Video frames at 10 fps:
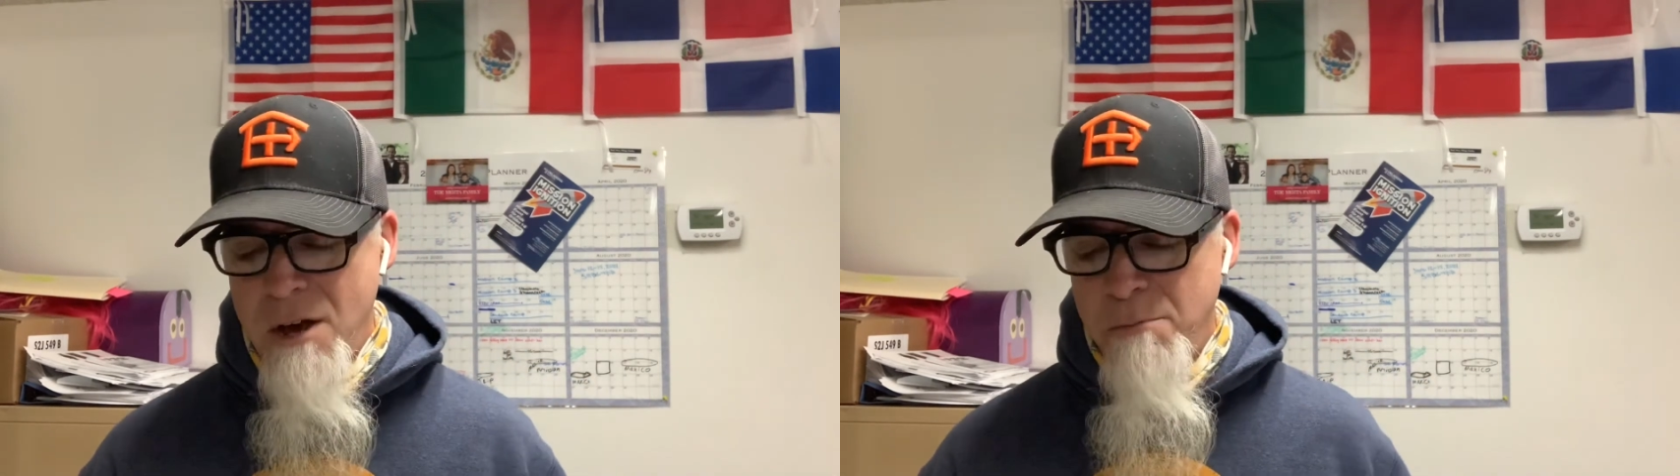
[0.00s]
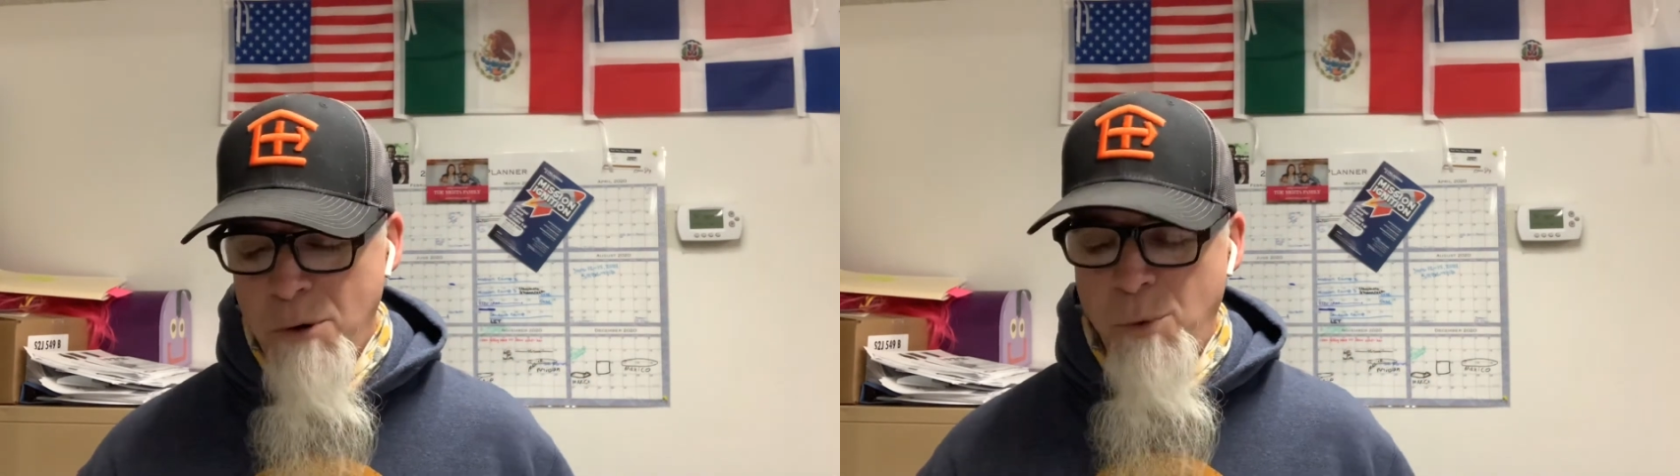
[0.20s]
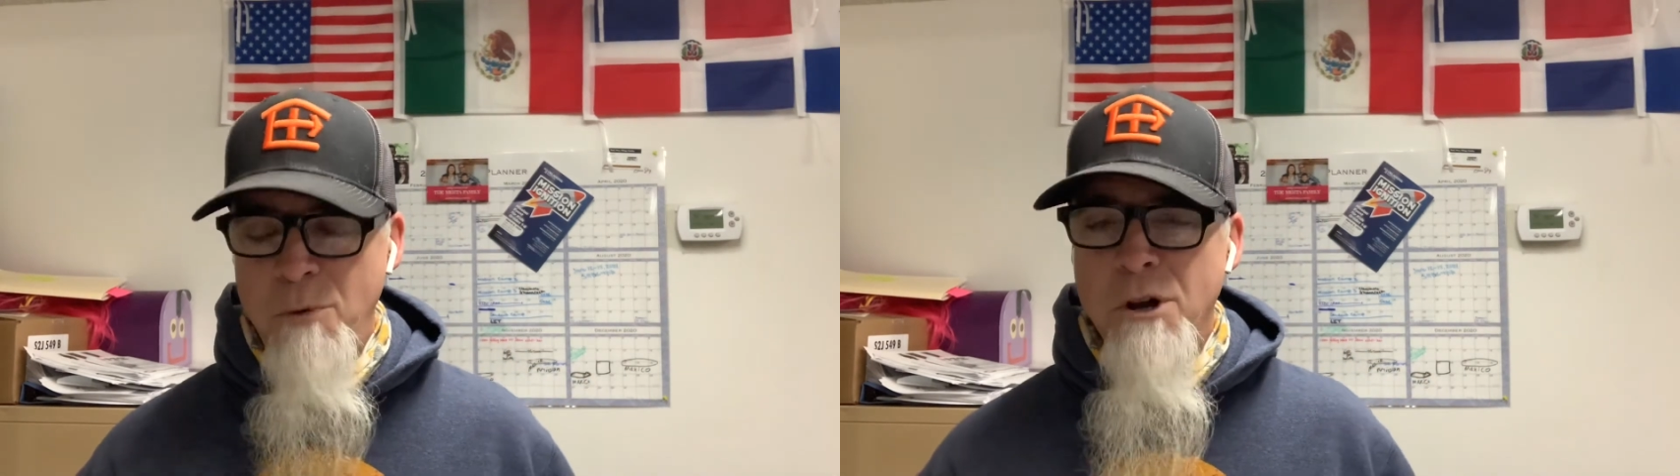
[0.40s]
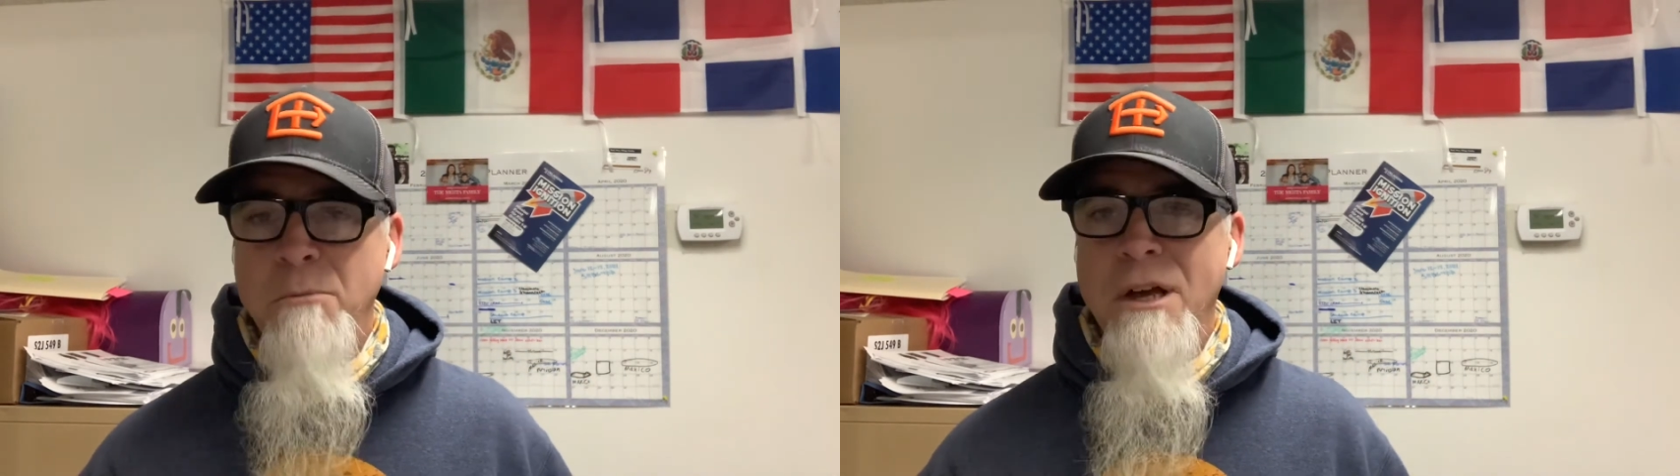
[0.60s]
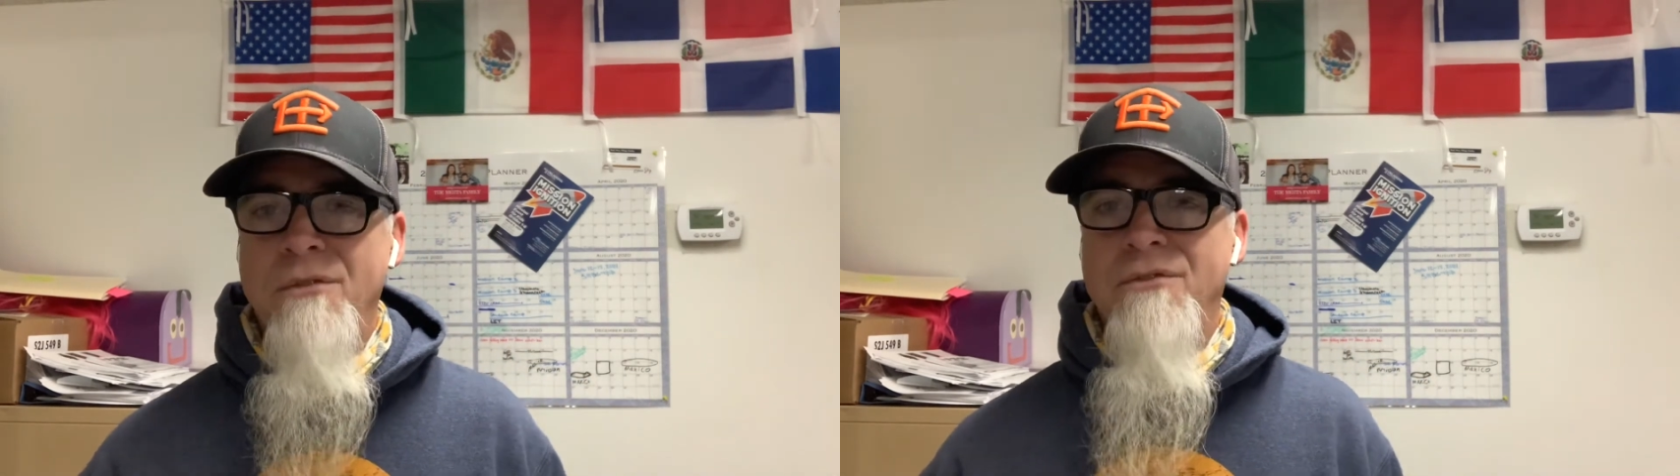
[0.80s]
But we want to
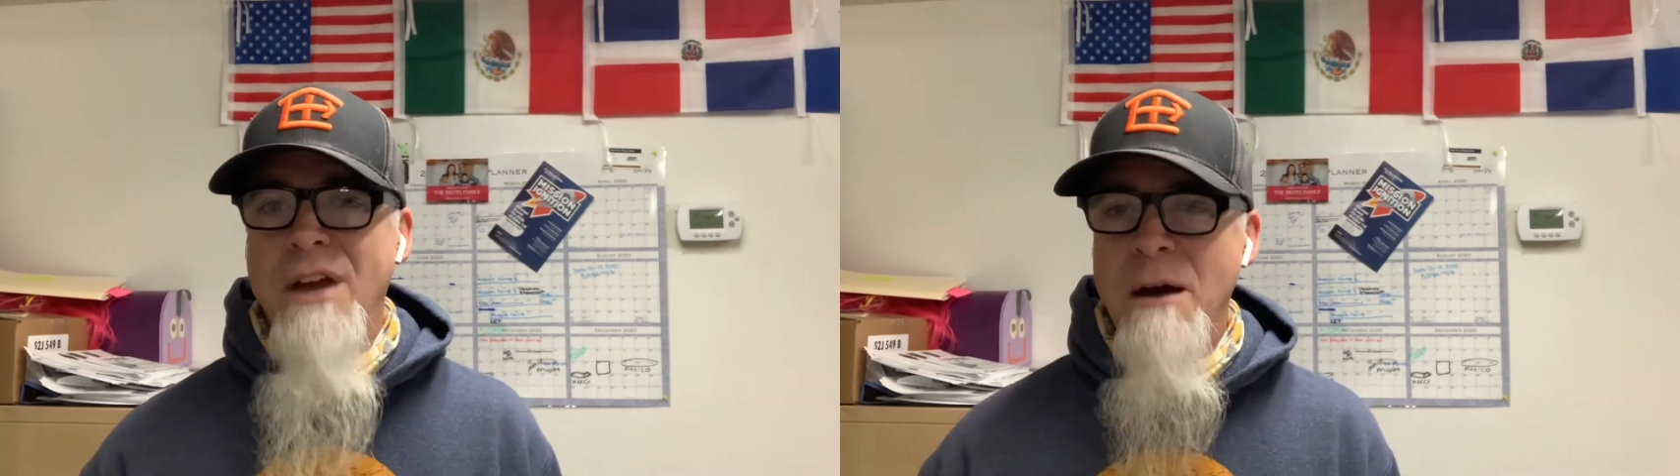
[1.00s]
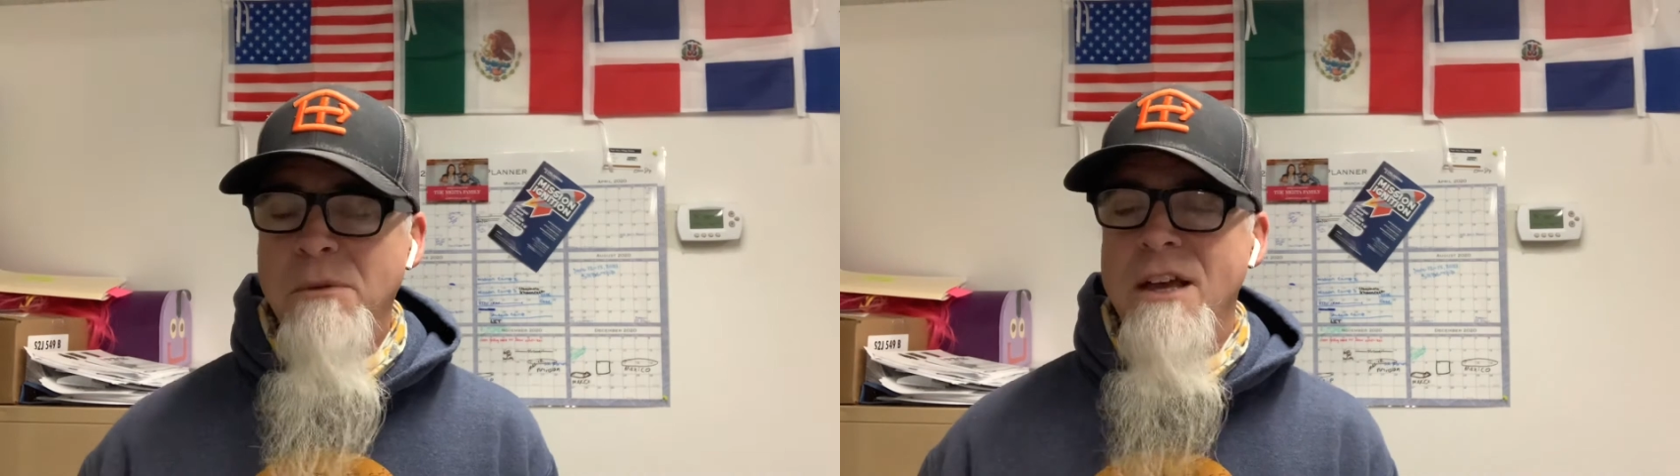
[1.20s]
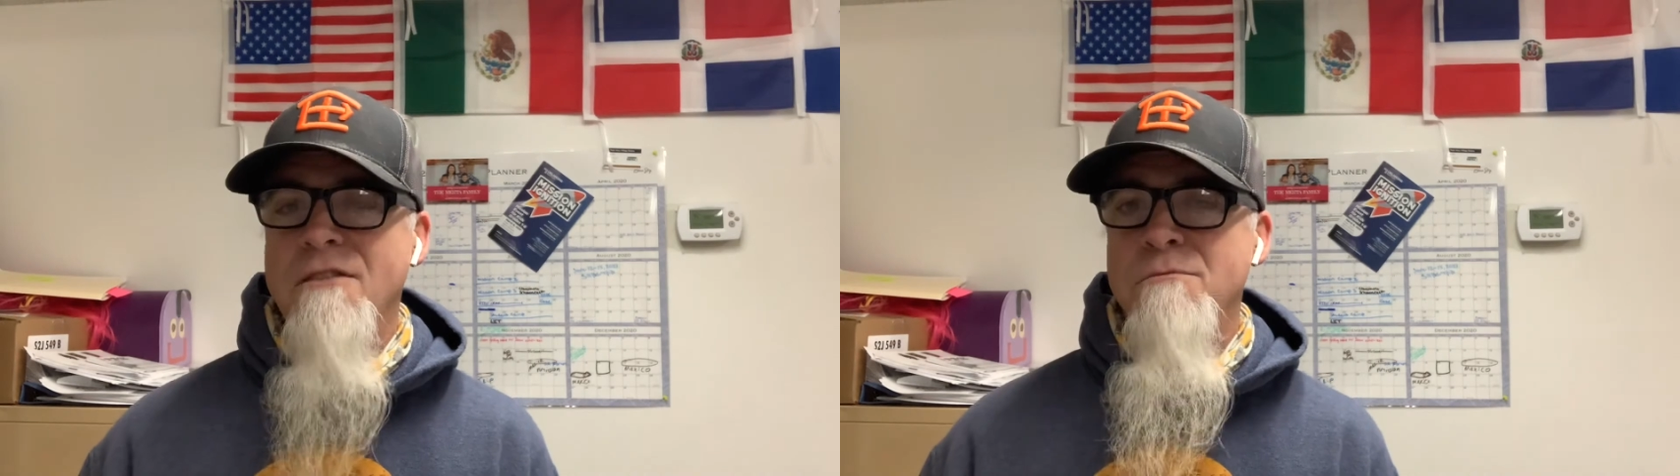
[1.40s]
be a family of